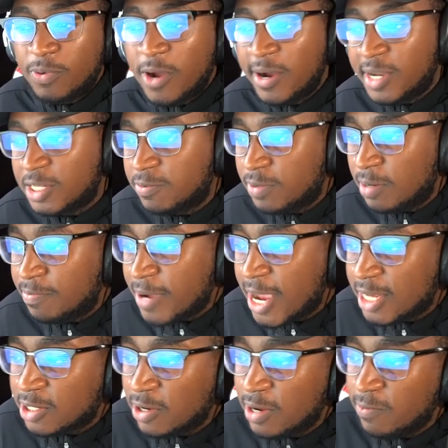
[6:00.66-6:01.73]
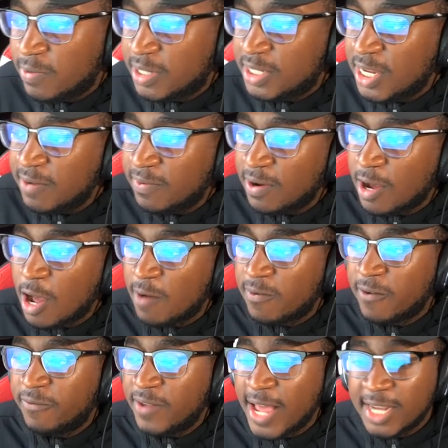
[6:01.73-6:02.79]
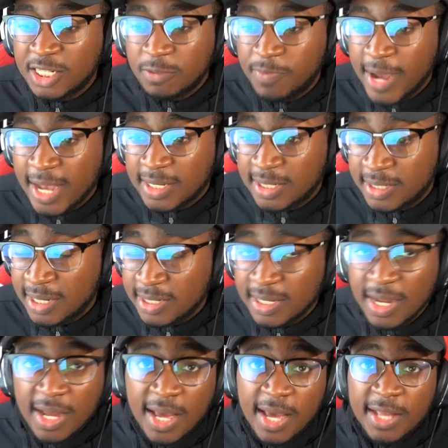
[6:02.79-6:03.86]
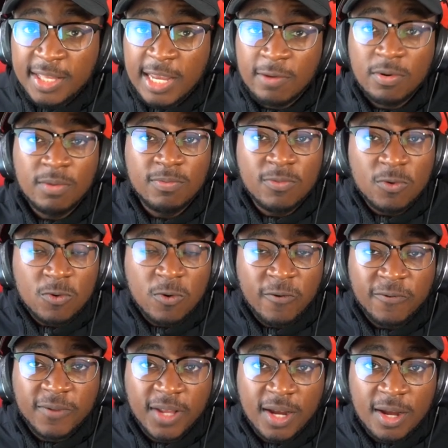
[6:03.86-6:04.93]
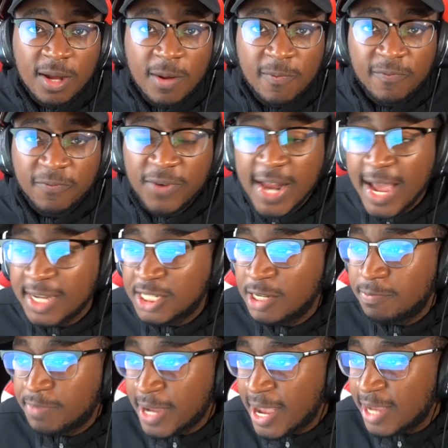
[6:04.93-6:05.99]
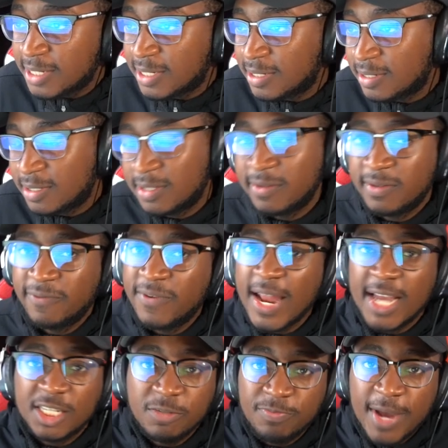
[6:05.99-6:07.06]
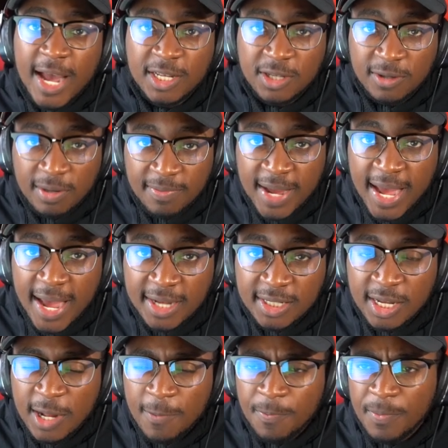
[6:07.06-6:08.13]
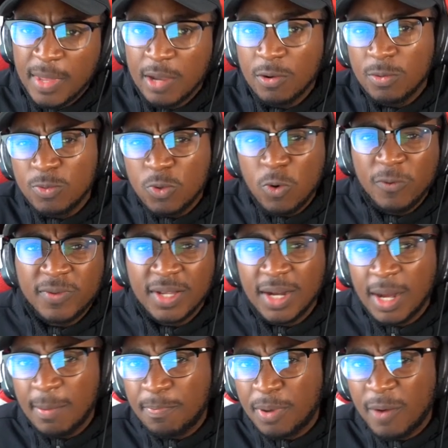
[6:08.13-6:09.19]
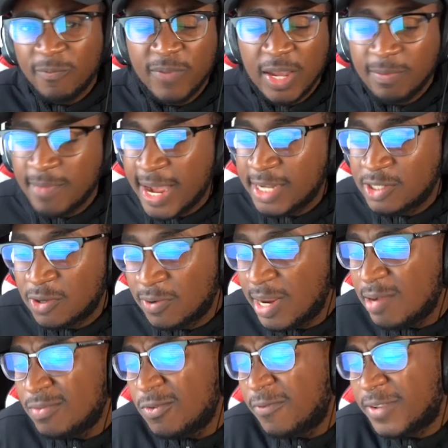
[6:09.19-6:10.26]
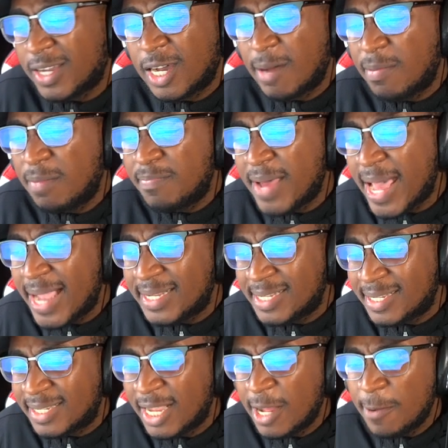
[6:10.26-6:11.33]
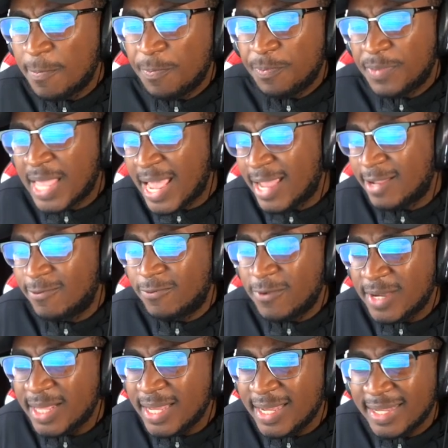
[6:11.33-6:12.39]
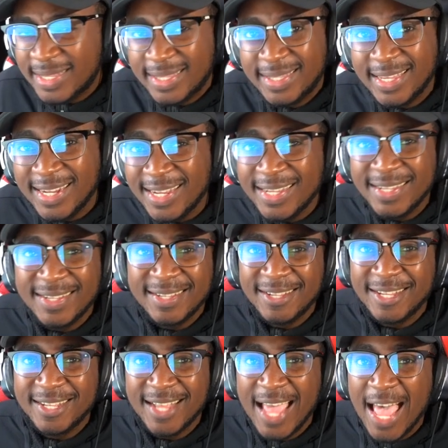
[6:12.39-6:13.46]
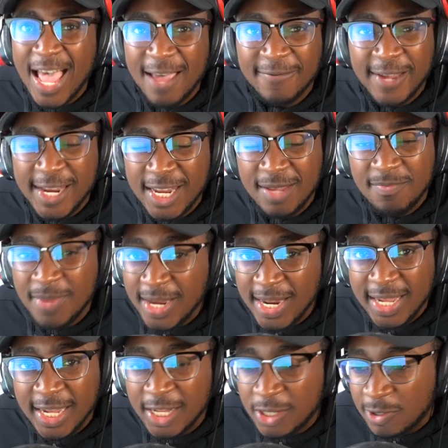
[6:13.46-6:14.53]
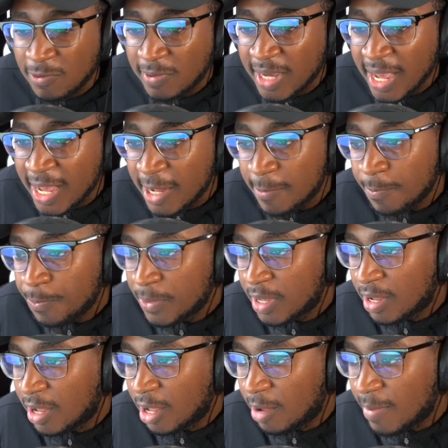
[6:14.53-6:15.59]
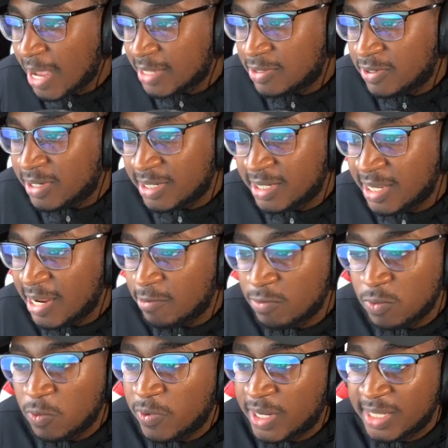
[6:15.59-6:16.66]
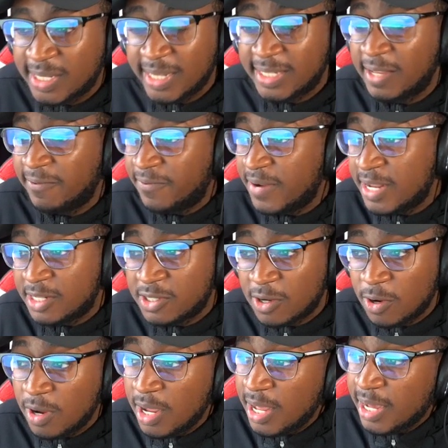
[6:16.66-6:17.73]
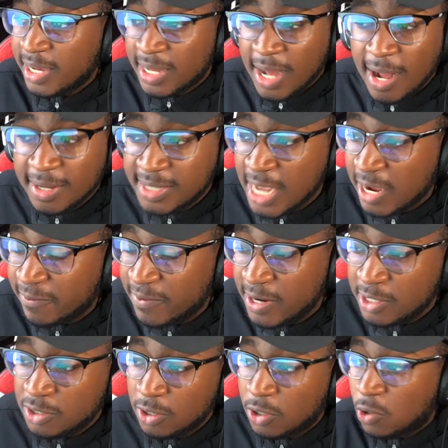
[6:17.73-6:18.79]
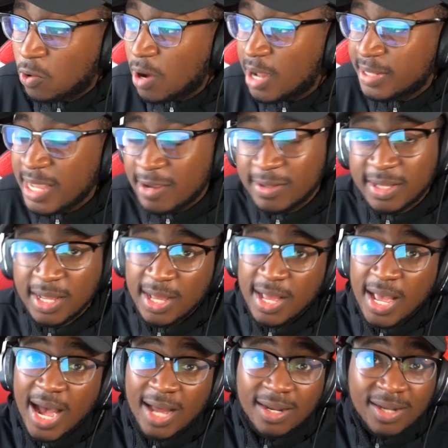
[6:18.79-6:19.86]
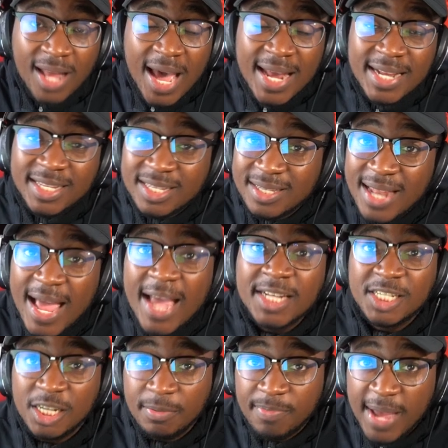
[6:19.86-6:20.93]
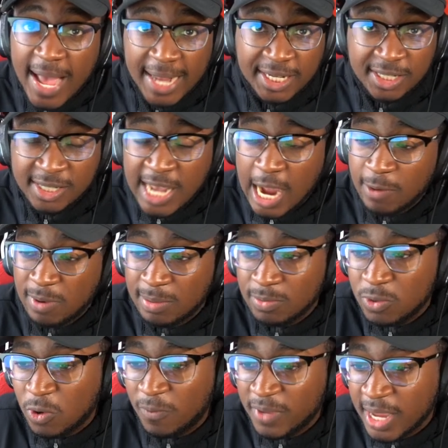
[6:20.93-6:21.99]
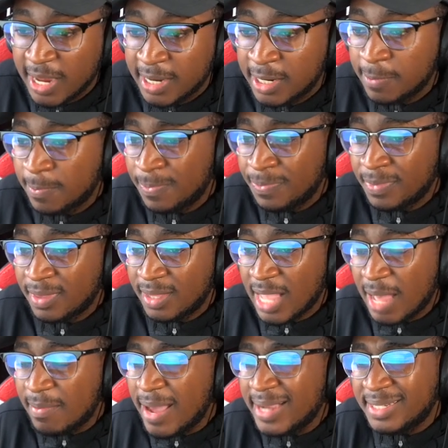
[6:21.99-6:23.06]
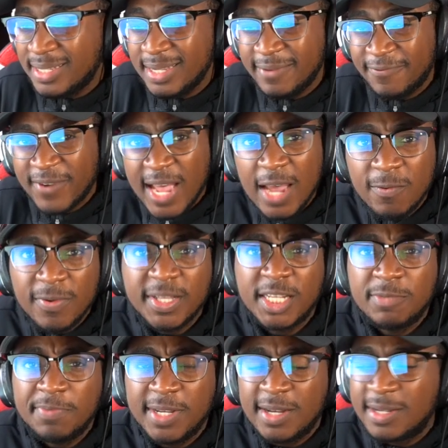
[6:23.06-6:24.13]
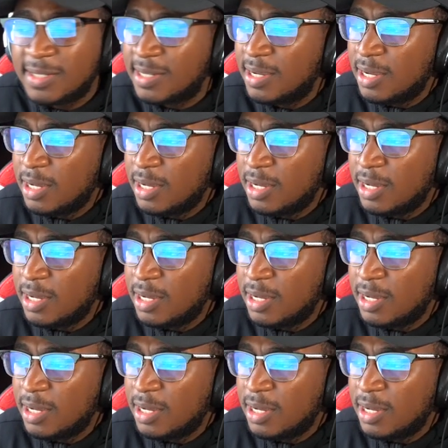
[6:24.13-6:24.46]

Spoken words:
progress for the passer and receiver off of flashy pass assist. They removed flashy passer, the badge. They removed pump fake maestro. They removed a couple badges that really didn't have any meaning in 2K. As you can see, they removed consistent finisher, contact finisher, a lot of slashing badges got removed, and I'm actually fine with this because